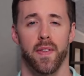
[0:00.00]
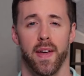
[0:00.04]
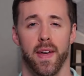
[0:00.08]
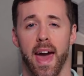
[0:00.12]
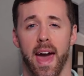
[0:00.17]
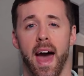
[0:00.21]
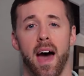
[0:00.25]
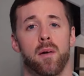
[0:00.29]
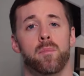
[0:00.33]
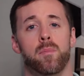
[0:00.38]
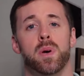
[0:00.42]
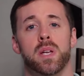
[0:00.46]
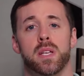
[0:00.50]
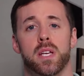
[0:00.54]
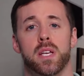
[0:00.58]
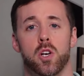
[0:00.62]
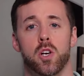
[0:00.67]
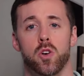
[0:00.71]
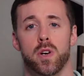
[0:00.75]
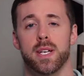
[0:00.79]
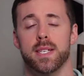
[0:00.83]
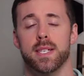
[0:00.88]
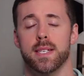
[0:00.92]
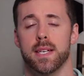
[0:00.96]
They have been
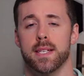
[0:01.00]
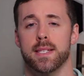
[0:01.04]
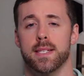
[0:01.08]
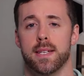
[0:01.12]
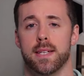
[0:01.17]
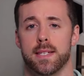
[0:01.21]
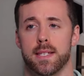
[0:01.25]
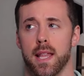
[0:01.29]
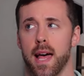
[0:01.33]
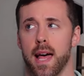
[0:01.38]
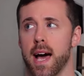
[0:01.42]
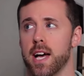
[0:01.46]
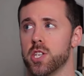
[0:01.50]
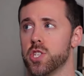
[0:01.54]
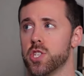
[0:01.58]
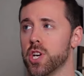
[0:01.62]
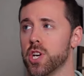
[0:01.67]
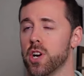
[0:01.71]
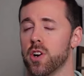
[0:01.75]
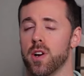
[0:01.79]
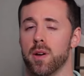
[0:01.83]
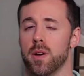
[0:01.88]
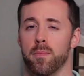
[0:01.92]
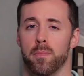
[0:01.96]
decreasing since last
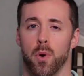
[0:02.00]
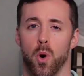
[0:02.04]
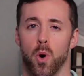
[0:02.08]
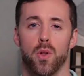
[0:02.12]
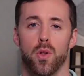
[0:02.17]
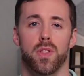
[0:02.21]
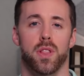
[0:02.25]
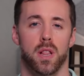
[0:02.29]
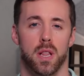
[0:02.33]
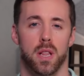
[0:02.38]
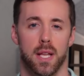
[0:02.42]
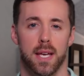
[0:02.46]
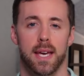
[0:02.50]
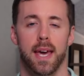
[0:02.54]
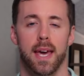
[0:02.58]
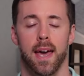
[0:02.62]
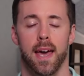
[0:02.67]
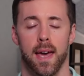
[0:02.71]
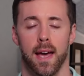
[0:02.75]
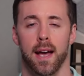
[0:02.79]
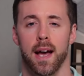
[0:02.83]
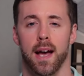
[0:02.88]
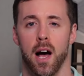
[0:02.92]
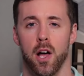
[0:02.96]
year in both Lee
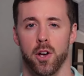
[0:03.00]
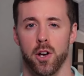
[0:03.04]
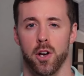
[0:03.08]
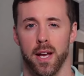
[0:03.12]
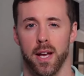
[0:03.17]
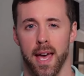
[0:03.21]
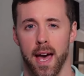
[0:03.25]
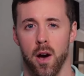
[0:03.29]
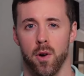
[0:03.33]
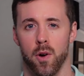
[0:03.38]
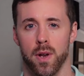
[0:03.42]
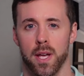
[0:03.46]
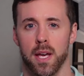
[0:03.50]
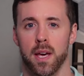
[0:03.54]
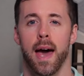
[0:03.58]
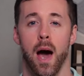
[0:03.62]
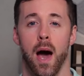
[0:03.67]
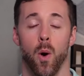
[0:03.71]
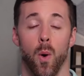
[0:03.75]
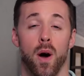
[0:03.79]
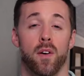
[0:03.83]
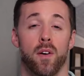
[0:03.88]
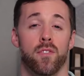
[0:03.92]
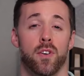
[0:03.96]
and Collier County.
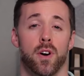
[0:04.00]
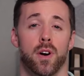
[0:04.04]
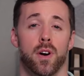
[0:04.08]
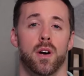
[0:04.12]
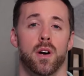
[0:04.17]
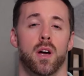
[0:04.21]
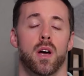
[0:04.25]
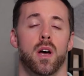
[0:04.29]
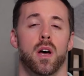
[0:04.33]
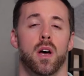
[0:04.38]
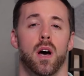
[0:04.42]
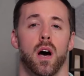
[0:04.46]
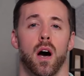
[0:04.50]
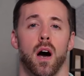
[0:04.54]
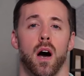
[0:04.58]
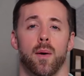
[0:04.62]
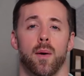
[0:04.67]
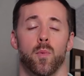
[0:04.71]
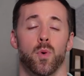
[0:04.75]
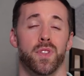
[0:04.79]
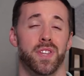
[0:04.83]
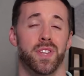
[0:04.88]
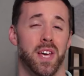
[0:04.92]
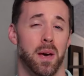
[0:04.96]
However,
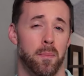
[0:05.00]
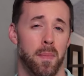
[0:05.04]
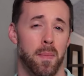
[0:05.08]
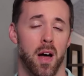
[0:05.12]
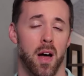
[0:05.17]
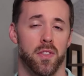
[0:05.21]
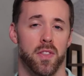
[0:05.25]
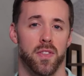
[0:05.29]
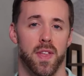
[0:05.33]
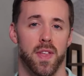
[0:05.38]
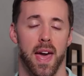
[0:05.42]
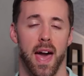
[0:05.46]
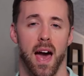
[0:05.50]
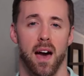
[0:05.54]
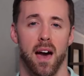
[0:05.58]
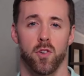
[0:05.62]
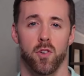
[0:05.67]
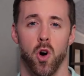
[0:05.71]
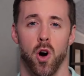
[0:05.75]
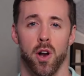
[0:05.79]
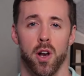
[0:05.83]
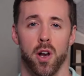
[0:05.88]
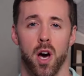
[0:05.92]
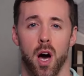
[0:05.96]
Um, with the amount that they have
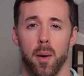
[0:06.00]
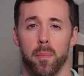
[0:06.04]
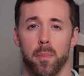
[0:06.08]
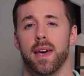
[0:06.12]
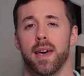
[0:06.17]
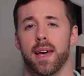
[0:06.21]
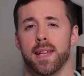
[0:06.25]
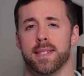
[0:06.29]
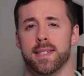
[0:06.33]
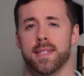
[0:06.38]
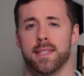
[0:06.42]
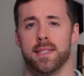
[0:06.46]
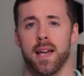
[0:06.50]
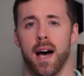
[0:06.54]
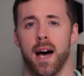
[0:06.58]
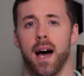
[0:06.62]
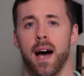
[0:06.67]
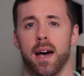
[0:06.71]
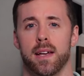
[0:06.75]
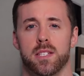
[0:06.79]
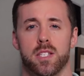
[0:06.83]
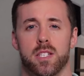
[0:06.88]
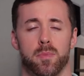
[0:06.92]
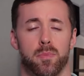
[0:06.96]
gone up, it's
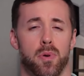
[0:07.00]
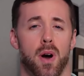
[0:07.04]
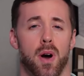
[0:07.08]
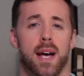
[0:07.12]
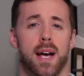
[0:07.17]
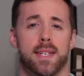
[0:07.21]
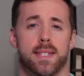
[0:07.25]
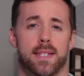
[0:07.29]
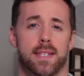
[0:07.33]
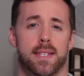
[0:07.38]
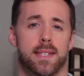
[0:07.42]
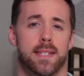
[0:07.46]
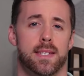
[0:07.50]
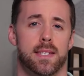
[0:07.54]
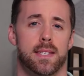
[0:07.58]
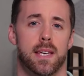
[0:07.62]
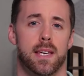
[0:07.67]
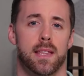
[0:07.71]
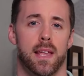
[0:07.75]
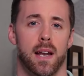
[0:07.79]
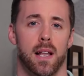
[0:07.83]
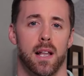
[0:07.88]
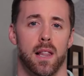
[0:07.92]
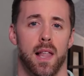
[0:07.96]
not surprising to see
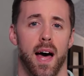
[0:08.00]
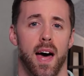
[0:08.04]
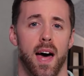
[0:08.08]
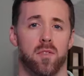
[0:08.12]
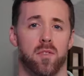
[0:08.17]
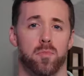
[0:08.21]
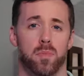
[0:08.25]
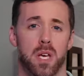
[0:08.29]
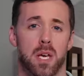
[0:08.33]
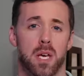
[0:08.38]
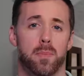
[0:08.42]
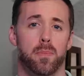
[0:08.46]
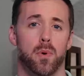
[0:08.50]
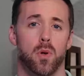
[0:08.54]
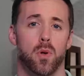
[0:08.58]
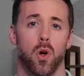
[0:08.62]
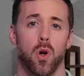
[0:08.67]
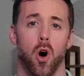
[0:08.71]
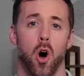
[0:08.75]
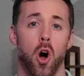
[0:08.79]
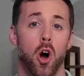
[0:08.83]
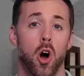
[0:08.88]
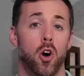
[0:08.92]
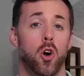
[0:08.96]
that a lot of
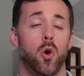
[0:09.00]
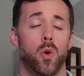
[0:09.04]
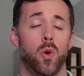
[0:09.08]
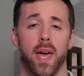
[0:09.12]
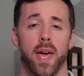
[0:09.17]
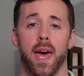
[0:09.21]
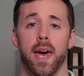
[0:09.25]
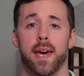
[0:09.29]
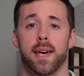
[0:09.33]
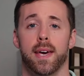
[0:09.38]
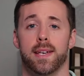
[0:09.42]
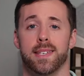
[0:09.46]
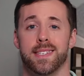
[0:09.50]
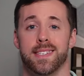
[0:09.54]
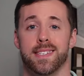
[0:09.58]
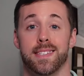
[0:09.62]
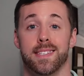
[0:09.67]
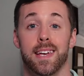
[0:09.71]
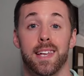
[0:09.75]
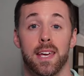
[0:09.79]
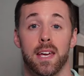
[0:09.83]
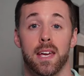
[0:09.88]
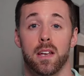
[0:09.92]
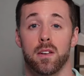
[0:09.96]
people are okay
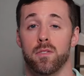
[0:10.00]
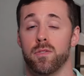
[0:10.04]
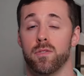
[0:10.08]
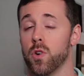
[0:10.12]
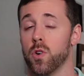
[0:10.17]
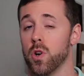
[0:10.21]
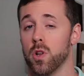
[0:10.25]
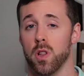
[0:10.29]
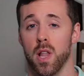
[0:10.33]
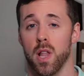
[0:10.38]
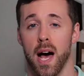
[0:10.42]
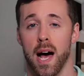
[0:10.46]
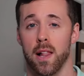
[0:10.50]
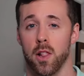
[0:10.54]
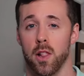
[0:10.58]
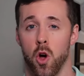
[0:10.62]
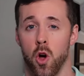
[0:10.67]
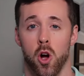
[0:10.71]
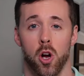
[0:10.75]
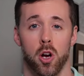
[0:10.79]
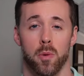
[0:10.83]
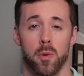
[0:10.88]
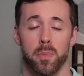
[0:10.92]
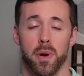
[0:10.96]
sitting for a lot
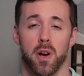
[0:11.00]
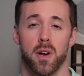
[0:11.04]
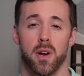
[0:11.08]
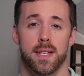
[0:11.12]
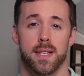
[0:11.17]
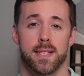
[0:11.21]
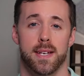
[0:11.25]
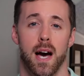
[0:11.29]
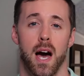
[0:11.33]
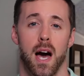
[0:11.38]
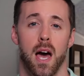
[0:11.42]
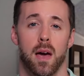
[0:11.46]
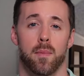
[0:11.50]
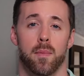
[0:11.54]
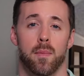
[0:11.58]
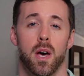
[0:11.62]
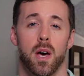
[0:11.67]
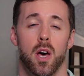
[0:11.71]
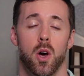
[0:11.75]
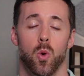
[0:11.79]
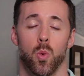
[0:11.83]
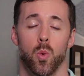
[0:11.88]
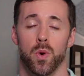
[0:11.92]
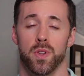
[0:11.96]
longer period of time
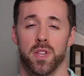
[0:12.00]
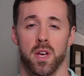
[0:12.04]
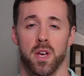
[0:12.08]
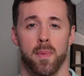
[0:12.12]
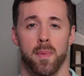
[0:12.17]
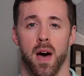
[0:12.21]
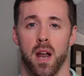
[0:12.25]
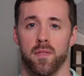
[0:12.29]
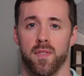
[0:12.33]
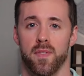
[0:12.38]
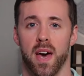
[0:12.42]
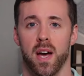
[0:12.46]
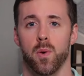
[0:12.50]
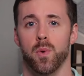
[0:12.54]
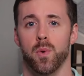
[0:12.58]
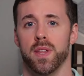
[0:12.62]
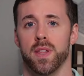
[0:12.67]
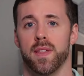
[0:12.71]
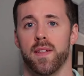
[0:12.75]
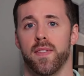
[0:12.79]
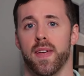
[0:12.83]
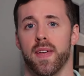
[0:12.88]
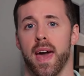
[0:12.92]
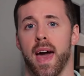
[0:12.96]
with the amount of equity
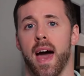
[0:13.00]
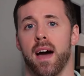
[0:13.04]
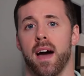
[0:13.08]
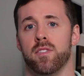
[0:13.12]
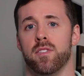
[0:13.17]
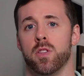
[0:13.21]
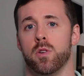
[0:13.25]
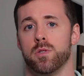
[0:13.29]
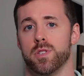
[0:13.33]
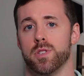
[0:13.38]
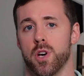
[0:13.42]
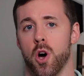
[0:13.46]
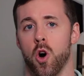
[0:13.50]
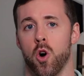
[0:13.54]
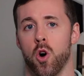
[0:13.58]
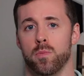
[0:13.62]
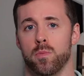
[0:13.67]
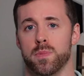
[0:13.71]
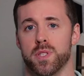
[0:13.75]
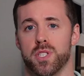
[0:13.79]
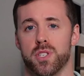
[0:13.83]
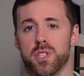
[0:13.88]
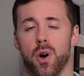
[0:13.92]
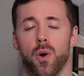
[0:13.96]
that they have in those
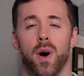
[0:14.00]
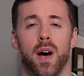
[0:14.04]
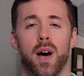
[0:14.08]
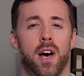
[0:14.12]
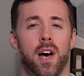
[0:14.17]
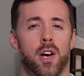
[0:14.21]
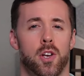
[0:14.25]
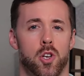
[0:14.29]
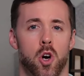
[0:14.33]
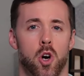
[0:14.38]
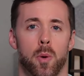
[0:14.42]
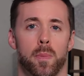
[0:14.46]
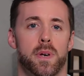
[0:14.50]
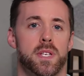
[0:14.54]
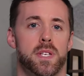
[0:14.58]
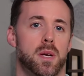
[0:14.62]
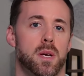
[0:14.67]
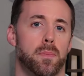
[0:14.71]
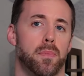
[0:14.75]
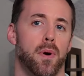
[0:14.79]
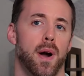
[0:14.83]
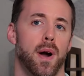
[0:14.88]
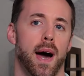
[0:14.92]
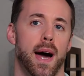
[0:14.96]
homes. So don't be
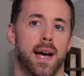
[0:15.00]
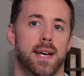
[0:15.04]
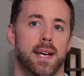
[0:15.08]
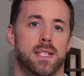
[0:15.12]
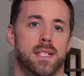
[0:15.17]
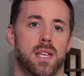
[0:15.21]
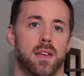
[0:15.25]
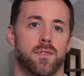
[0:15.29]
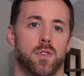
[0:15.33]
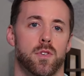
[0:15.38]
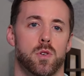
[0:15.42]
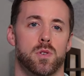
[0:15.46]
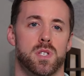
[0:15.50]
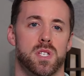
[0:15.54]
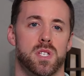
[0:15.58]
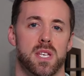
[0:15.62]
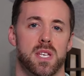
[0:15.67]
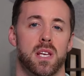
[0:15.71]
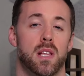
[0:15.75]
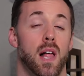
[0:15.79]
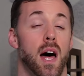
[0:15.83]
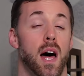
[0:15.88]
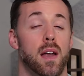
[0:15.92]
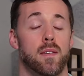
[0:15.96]
surprised if you
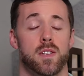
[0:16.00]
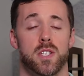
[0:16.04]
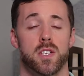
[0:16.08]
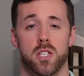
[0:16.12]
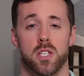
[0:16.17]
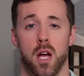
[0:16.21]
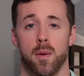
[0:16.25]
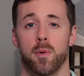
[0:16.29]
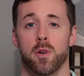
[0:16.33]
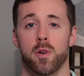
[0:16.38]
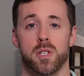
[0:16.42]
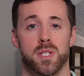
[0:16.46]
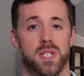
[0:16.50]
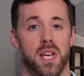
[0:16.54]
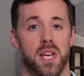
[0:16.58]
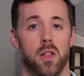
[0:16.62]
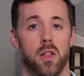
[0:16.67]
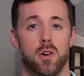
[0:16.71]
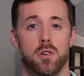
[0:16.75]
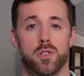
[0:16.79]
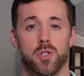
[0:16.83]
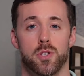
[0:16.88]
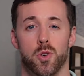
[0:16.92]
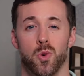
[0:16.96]
see a lot of stubborn
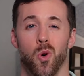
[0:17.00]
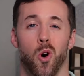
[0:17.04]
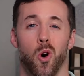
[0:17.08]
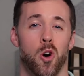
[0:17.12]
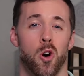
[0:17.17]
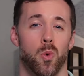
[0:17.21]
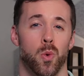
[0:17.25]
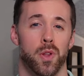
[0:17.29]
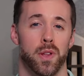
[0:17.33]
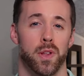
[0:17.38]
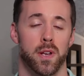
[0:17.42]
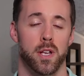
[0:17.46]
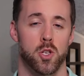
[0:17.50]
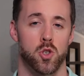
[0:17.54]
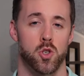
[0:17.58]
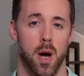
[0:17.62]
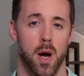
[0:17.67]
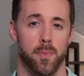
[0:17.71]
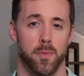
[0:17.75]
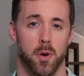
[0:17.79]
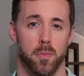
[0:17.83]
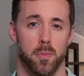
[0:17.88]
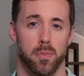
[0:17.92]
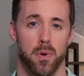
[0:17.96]
sellers who aren't willing to
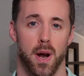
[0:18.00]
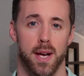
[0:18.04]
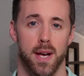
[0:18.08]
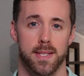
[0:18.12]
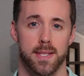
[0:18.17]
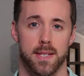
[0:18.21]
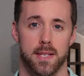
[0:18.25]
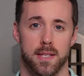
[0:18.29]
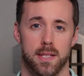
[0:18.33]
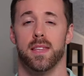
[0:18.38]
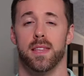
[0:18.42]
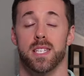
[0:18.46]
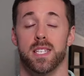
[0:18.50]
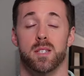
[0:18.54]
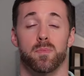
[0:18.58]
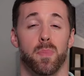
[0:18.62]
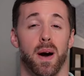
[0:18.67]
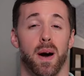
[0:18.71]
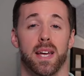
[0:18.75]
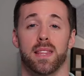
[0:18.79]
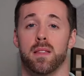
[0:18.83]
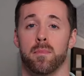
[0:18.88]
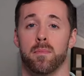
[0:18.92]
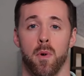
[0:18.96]
drop their prices
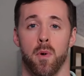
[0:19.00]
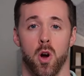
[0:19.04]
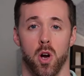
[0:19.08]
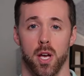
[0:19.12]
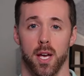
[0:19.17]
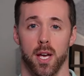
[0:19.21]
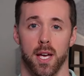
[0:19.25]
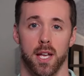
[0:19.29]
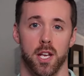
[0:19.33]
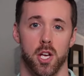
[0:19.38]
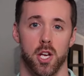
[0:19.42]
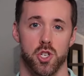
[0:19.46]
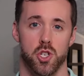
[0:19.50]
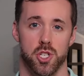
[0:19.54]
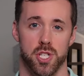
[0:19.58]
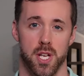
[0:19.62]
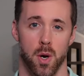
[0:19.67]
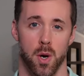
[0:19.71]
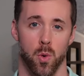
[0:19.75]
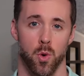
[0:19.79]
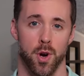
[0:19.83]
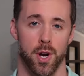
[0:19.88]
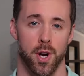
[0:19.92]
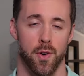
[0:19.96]
despite the market conditions
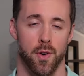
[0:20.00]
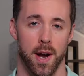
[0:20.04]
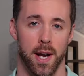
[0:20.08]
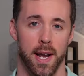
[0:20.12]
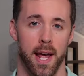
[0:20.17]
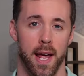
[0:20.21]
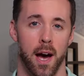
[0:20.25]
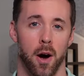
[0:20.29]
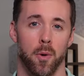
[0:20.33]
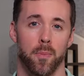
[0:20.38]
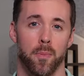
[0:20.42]
that we're in right now.